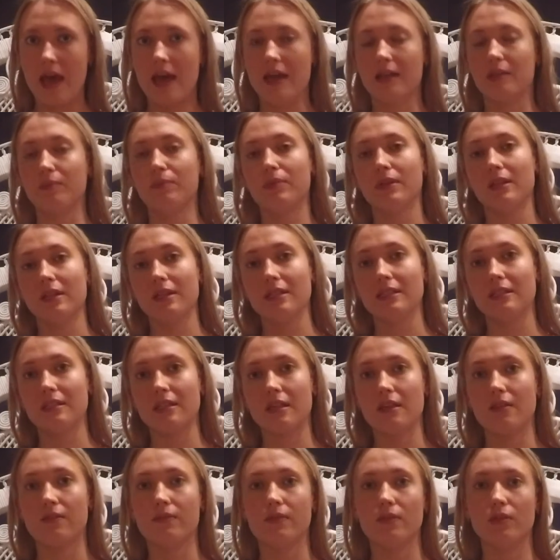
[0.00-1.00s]
And
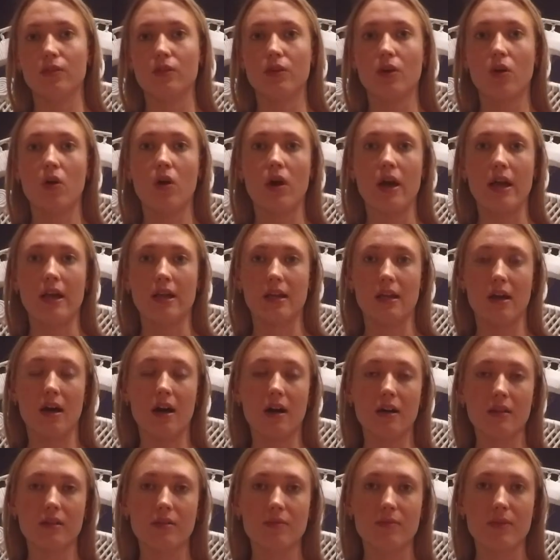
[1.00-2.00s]
please, if you know any
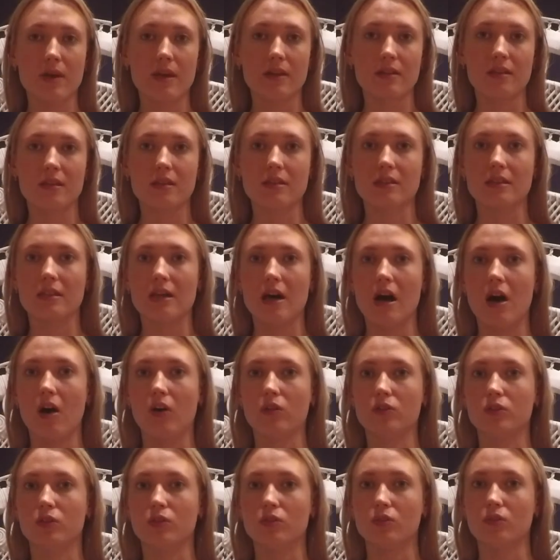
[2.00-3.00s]
other methods
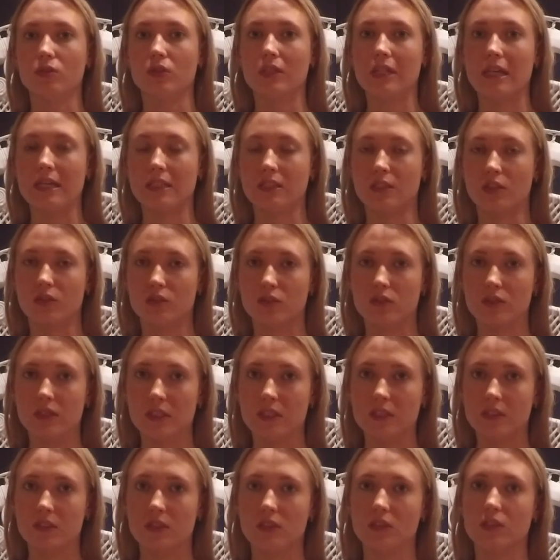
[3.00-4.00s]
how to cleanse your
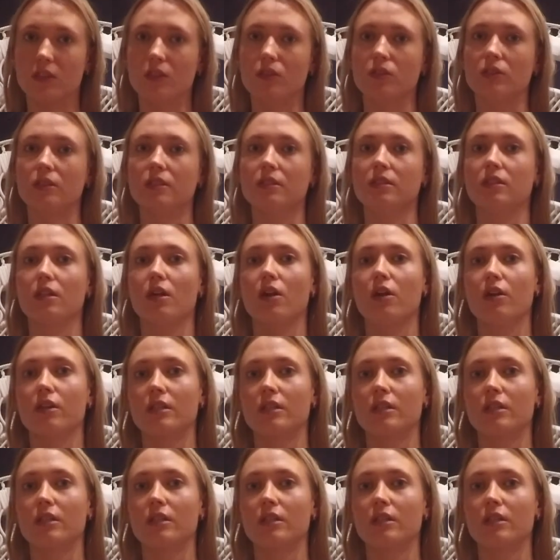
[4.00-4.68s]
crystals using the